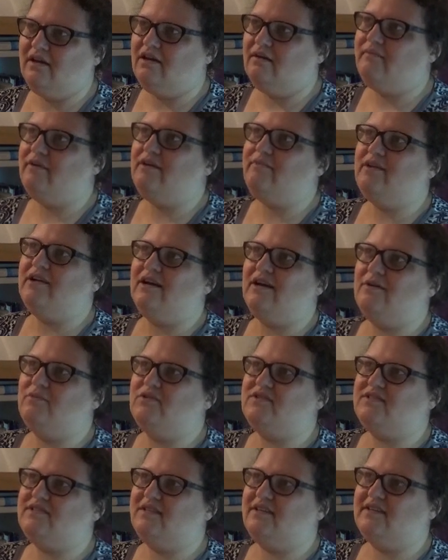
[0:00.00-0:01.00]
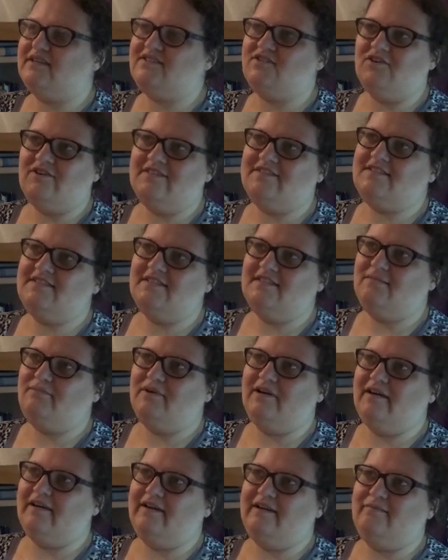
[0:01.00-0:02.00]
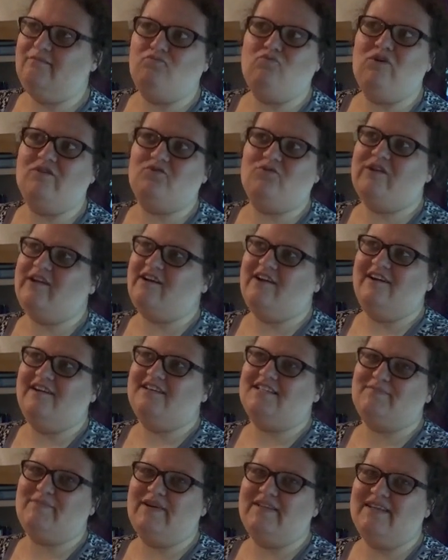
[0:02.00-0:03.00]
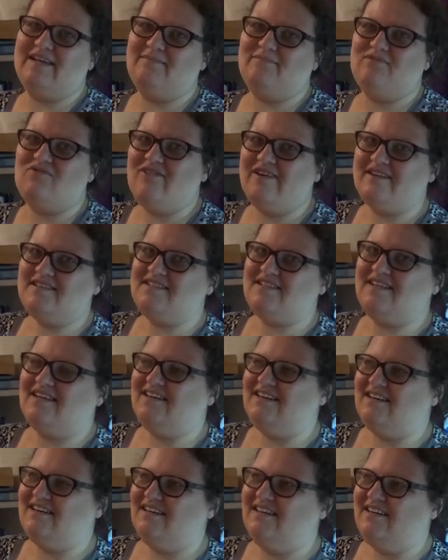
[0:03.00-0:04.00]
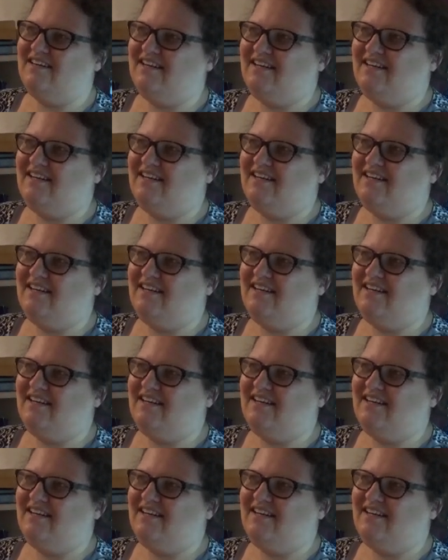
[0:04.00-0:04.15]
maybe I was exhausted by Wuthering Heights by that point, uh,